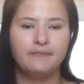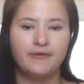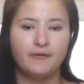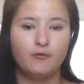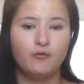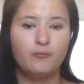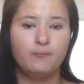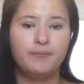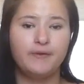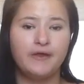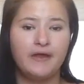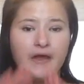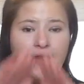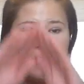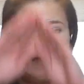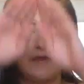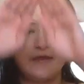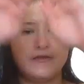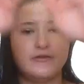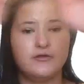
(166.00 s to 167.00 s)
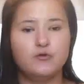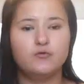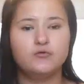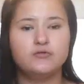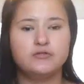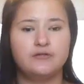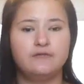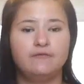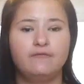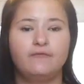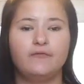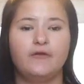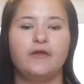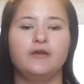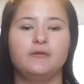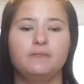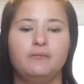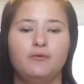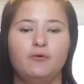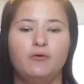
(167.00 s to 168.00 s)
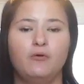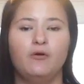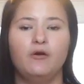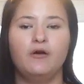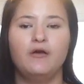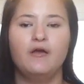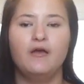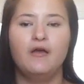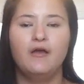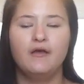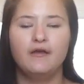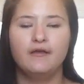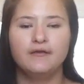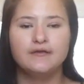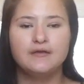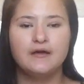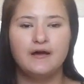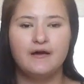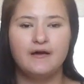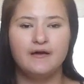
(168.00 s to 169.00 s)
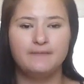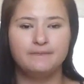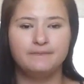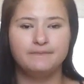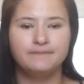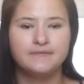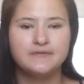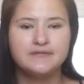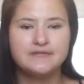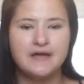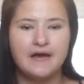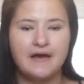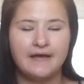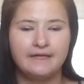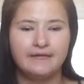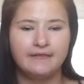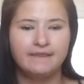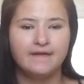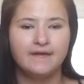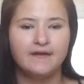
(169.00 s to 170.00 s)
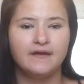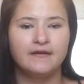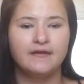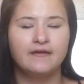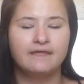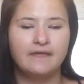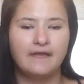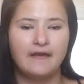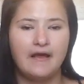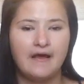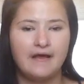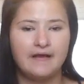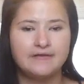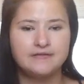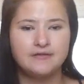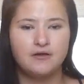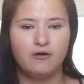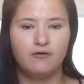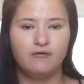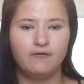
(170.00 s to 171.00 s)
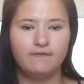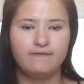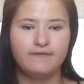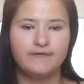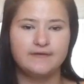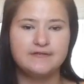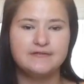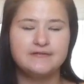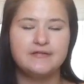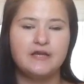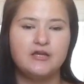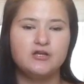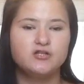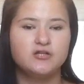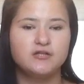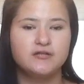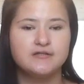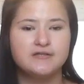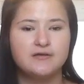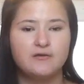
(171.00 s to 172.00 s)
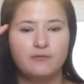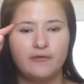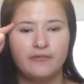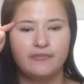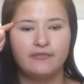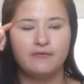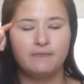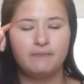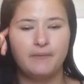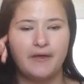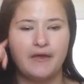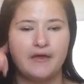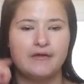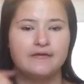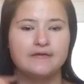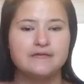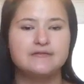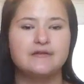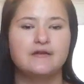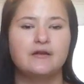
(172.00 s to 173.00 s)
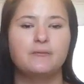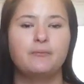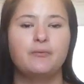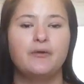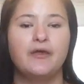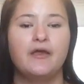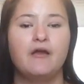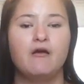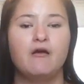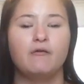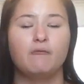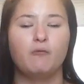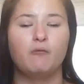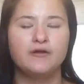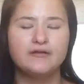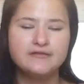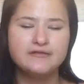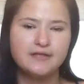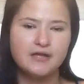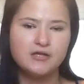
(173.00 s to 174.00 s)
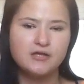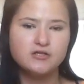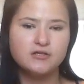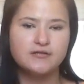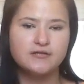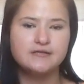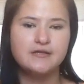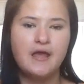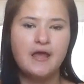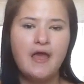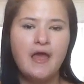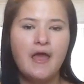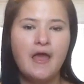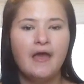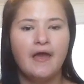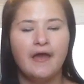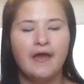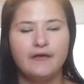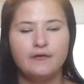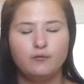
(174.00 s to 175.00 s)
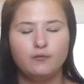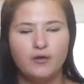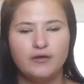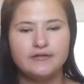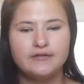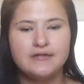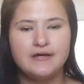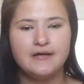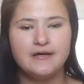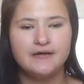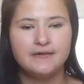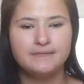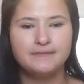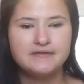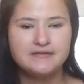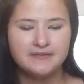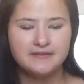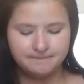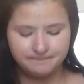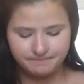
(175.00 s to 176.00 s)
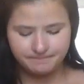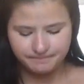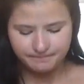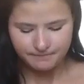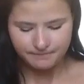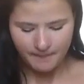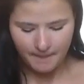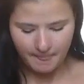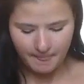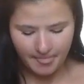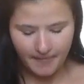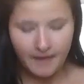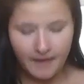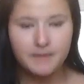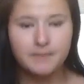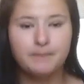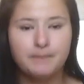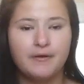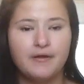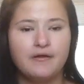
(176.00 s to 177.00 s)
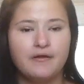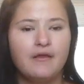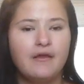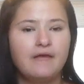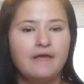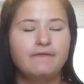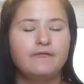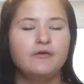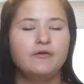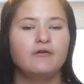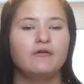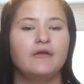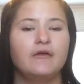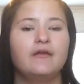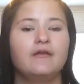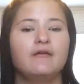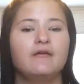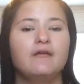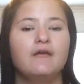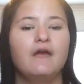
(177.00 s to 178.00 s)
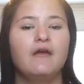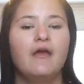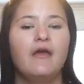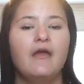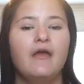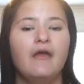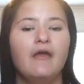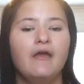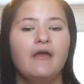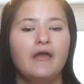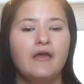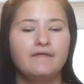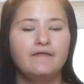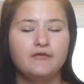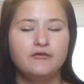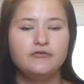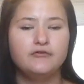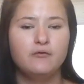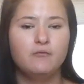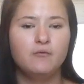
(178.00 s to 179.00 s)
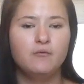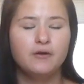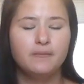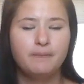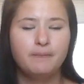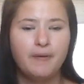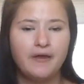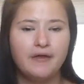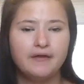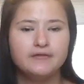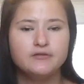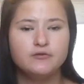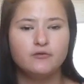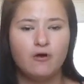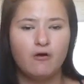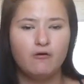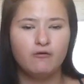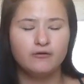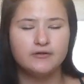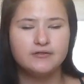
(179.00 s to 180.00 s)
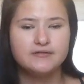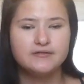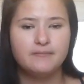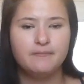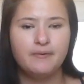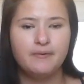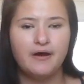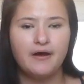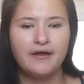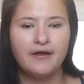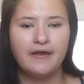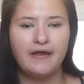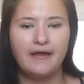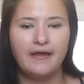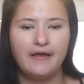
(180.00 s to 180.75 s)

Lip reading: There will be a huge inflatable sign thing that has all of the stages with the bands that are playing on what stages and what times. But if you don't want to pay $2 to buy